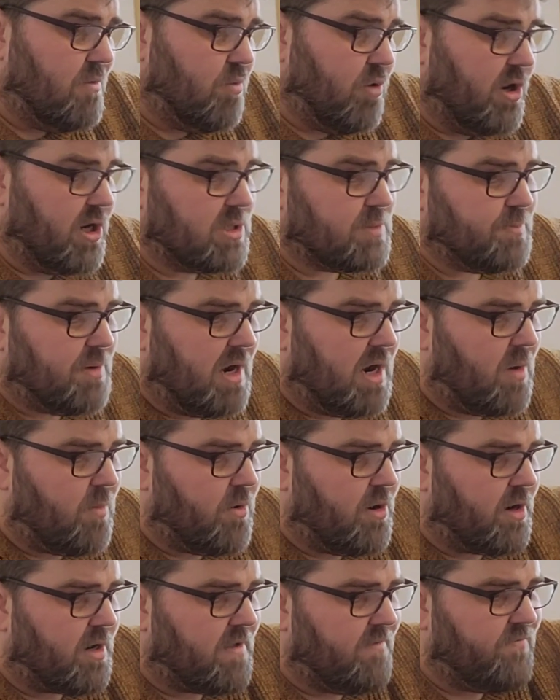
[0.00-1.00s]
worst part
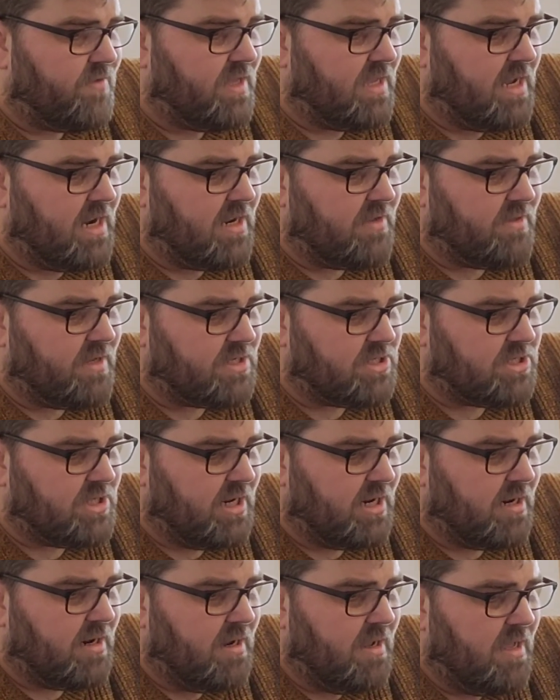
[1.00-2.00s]
work of the year this
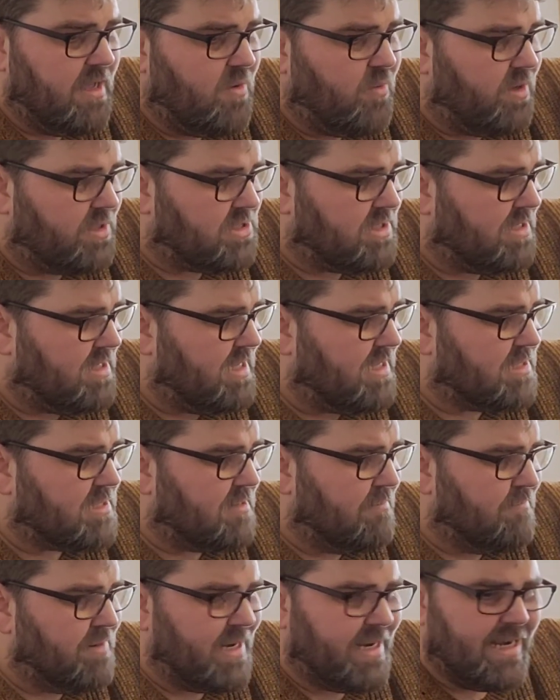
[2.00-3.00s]
year, which I think is
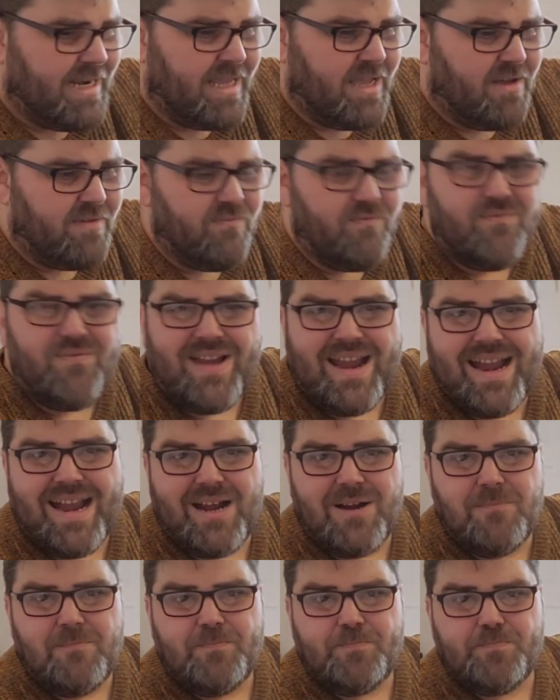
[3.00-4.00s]
completely
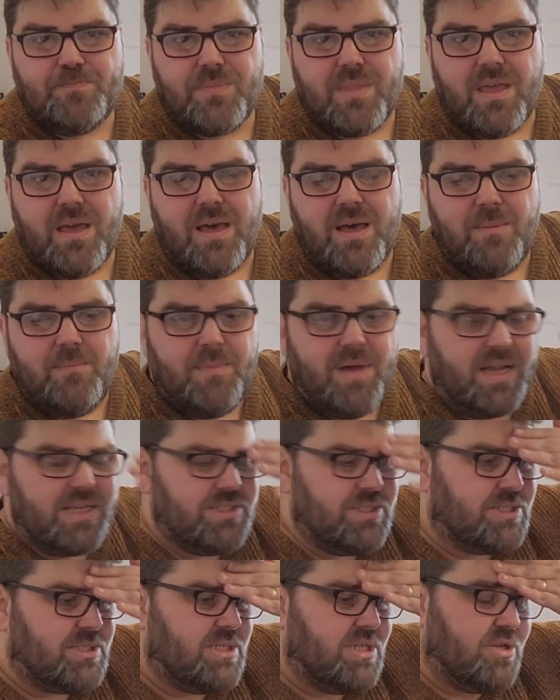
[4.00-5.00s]
unfair. I
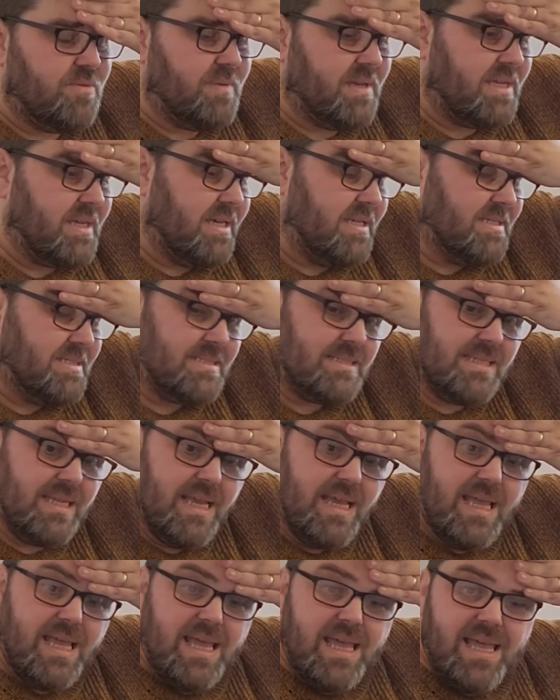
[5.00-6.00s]
just do, because
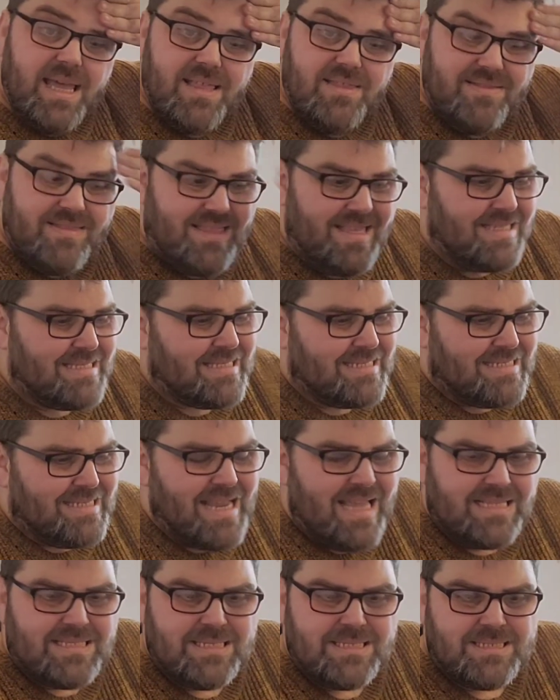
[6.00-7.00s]
this is
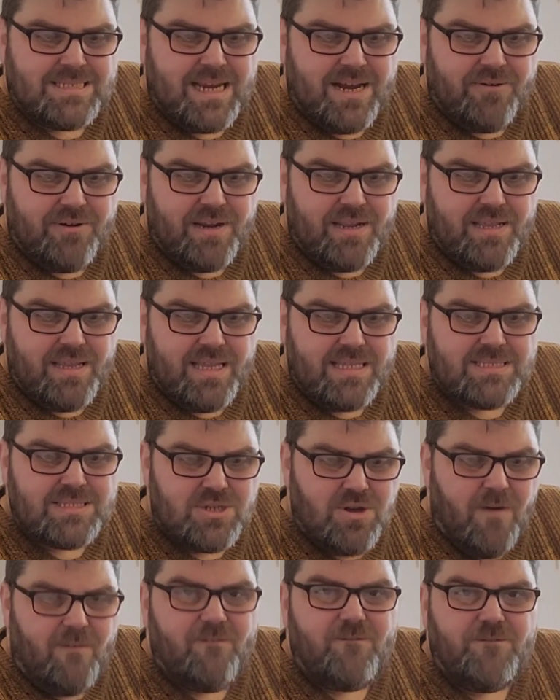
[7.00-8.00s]
necessary. It's
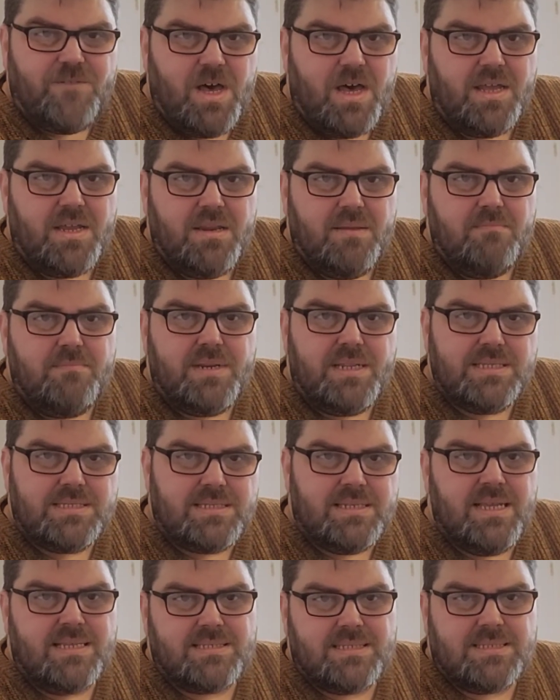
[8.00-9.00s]
not fun, but it's
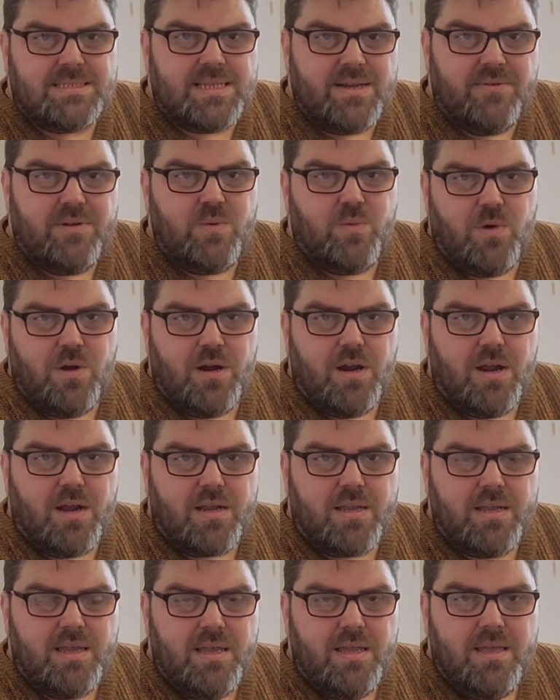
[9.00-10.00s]
necessary
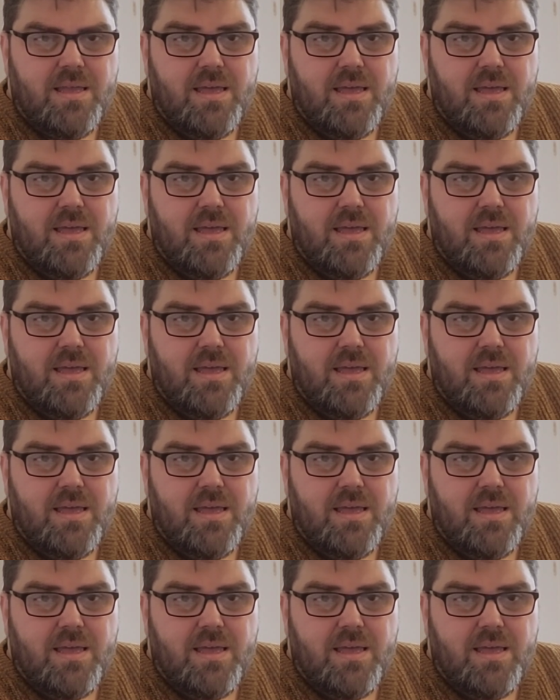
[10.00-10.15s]
work.